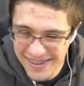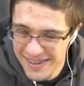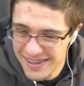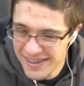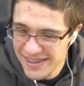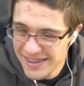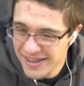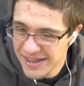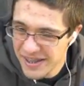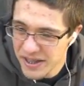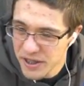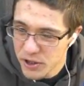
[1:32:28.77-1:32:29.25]

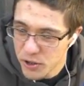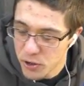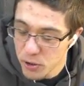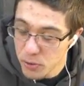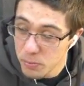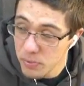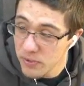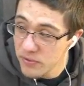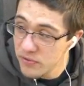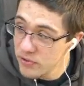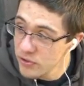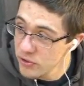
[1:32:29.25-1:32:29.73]
It could
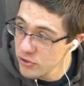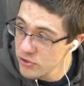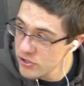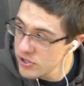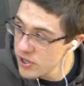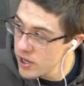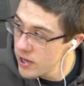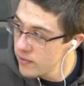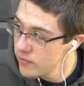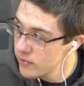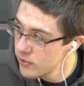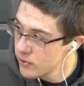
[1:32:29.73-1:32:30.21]
be
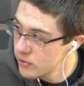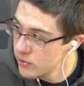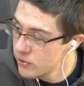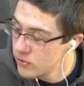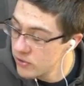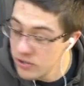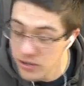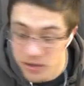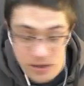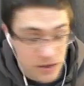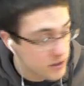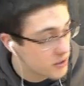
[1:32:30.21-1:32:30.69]
philosophical.
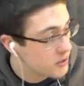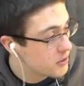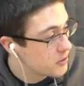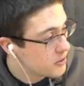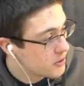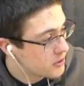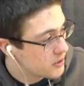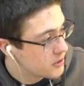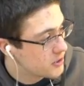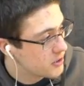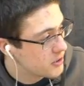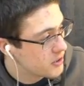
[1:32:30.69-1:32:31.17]

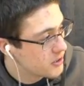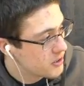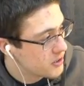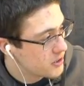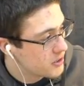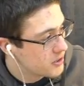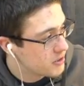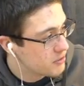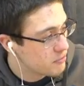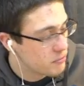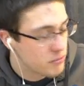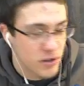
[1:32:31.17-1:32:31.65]

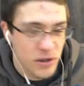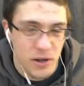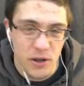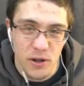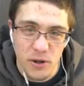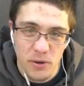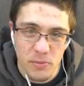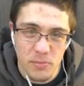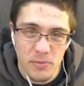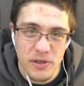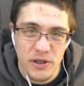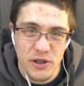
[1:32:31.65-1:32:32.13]
But it
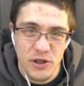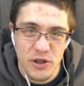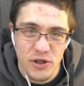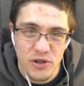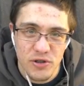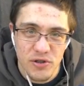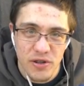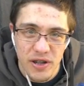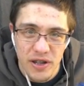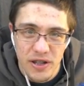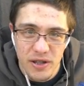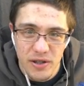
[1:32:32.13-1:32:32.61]
could be
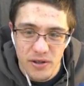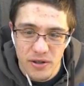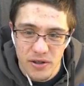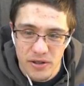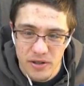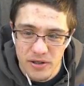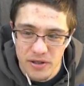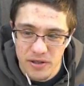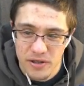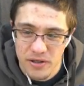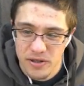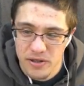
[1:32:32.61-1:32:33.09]
straight
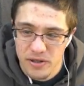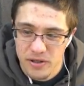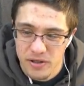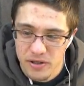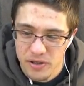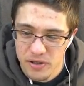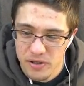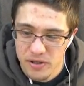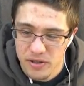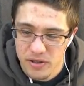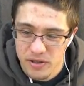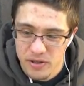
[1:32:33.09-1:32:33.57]

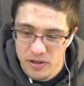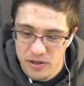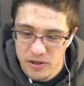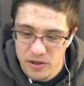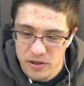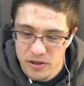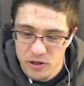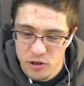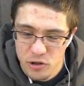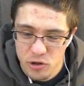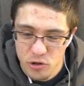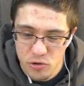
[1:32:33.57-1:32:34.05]

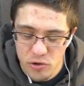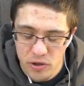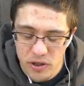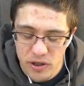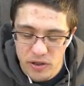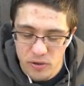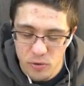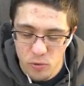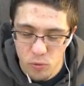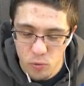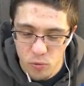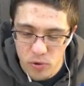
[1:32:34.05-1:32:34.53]

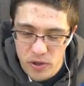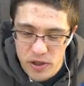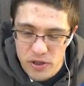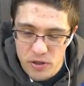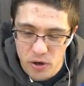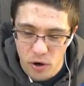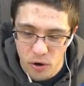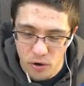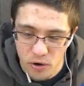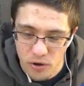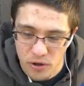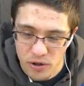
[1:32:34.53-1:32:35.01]

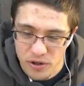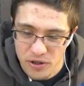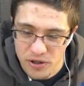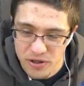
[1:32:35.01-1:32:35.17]
retard.